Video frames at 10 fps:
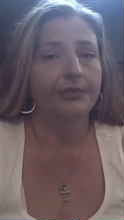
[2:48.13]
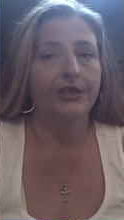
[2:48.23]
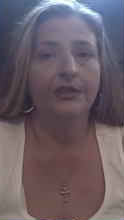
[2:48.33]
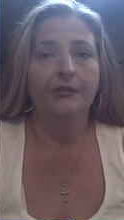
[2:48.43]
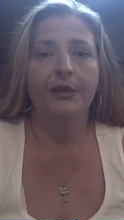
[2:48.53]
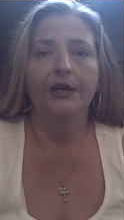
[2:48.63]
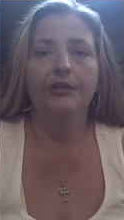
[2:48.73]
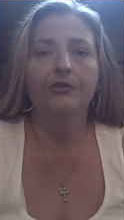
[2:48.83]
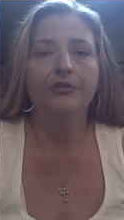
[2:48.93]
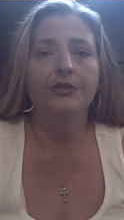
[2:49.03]
put it in the
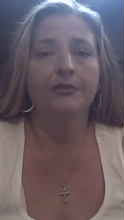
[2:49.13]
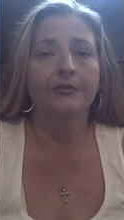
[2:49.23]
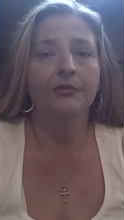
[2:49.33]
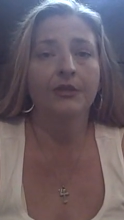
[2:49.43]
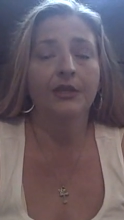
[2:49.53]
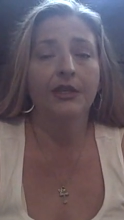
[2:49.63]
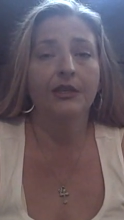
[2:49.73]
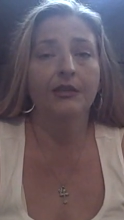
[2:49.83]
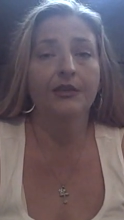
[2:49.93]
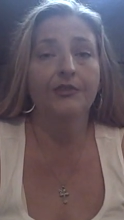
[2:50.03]
bottles.
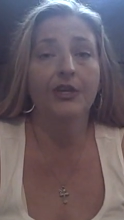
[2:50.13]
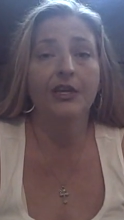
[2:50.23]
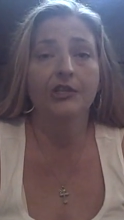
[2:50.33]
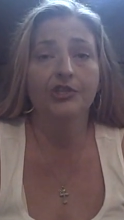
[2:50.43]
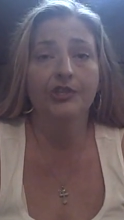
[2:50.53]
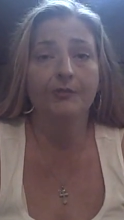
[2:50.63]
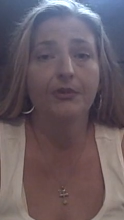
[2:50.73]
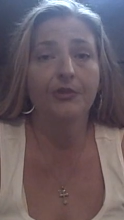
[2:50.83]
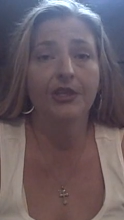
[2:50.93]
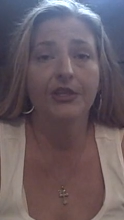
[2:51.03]
If you can't
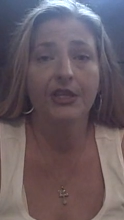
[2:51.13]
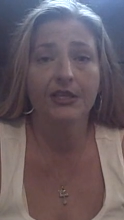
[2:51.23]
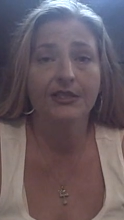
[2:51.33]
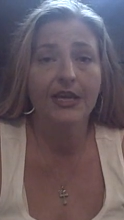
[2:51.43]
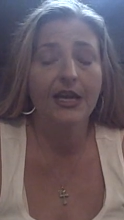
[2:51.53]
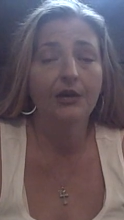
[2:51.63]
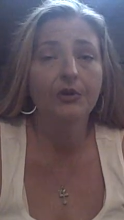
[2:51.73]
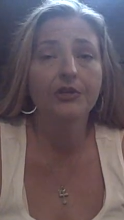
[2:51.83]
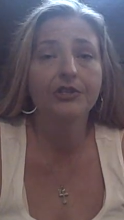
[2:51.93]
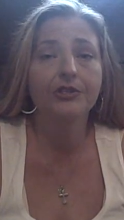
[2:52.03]
ship it within the next
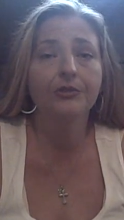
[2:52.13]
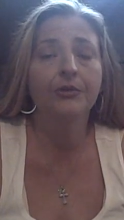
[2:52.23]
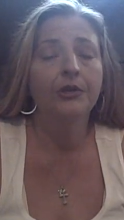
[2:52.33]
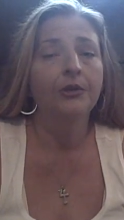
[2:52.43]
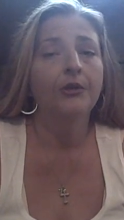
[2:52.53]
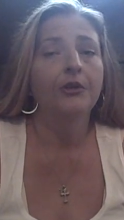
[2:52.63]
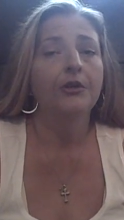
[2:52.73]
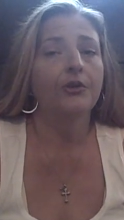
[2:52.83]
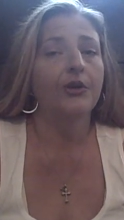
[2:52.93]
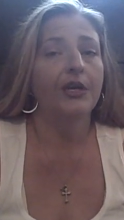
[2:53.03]
hour or two,
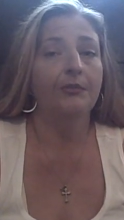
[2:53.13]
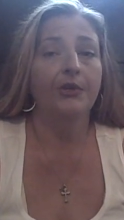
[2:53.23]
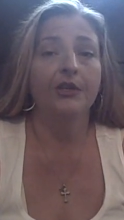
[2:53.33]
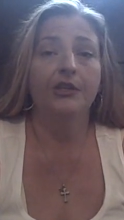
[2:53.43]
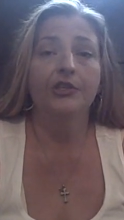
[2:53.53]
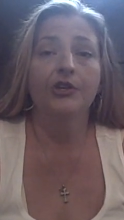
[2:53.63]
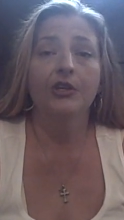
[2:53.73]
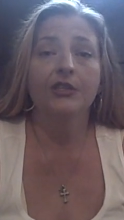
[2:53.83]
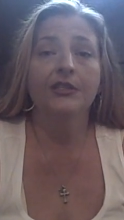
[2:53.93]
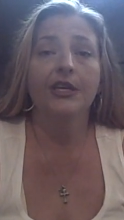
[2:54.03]
go ahead and put it in a
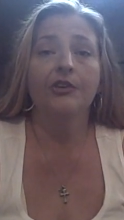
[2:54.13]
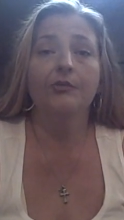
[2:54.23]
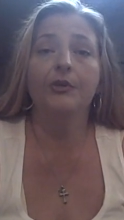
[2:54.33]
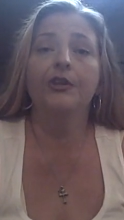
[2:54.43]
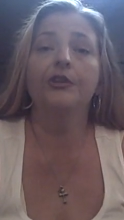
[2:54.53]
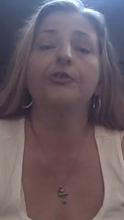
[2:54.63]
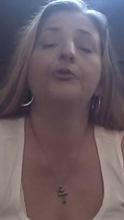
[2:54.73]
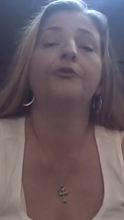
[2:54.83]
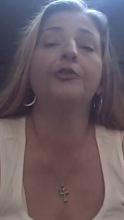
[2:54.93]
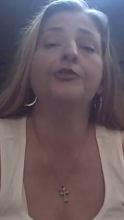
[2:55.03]
dark container, put it in
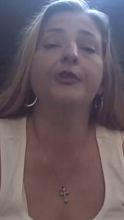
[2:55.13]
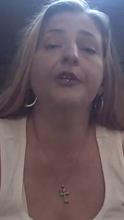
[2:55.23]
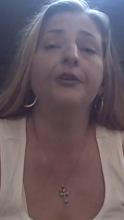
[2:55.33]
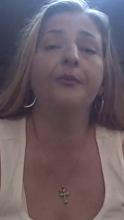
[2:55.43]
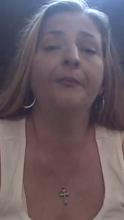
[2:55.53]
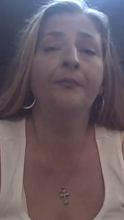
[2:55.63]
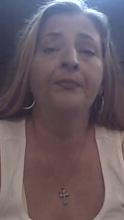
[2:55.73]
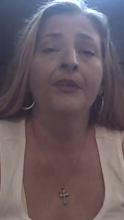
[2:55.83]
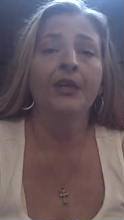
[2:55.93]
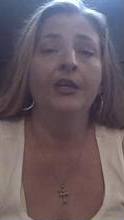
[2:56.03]
your refrigerator
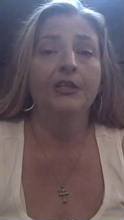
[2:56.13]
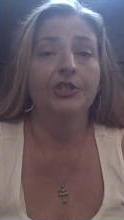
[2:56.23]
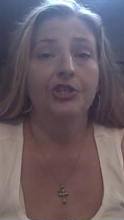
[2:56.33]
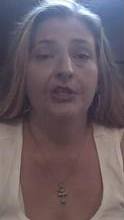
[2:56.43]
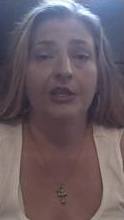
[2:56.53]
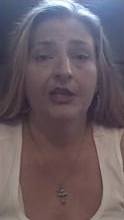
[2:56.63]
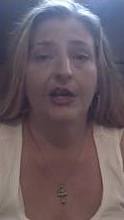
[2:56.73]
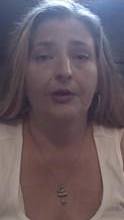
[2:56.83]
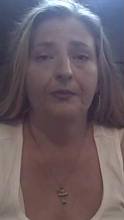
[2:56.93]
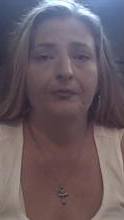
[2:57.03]
until you can get
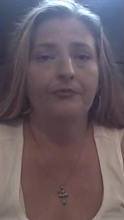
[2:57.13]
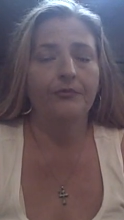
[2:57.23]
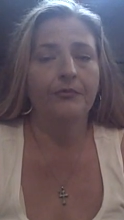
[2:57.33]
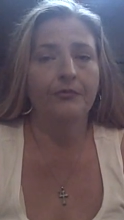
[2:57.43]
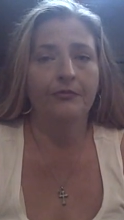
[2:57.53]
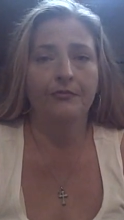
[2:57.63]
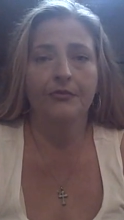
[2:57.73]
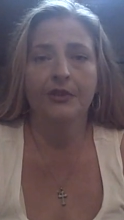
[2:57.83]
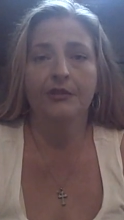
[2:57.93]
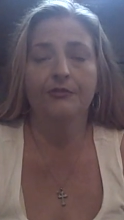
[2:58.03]
it out.
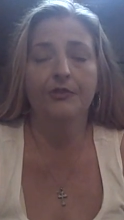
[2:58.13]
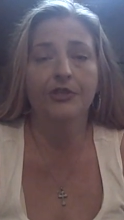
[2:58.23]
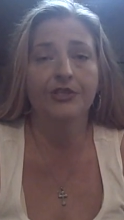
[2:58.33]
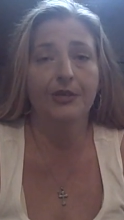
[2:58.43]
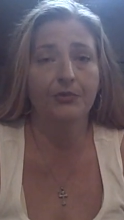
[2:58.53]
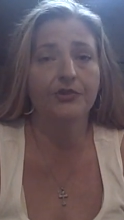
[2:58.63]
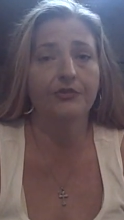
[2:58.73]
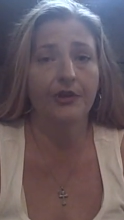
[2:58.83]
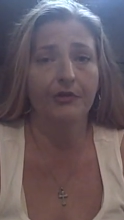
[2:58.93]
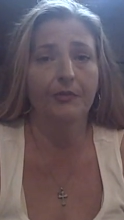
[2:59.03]
Fresh samples
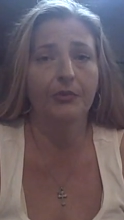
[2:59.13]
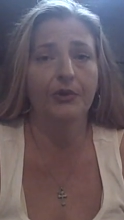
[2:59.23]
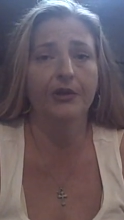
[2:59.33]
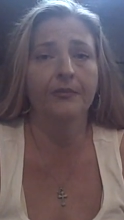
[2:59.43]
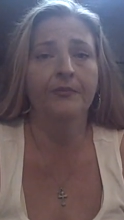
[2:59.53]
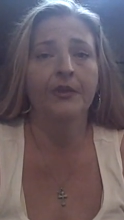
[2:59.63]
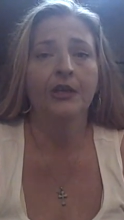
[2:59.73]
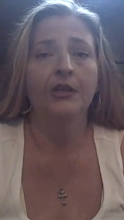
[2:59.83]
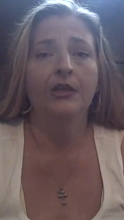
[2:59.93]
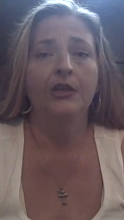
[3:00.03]
are very important.
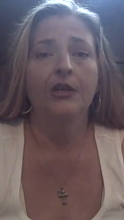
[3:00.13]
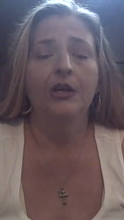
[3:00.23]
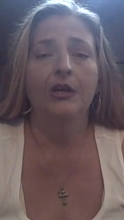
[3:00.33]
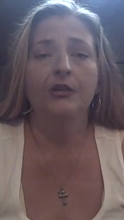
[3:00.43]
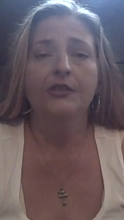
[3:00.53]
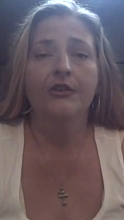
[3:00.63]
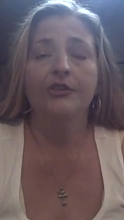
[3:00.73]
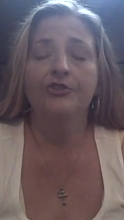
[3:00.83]
It's our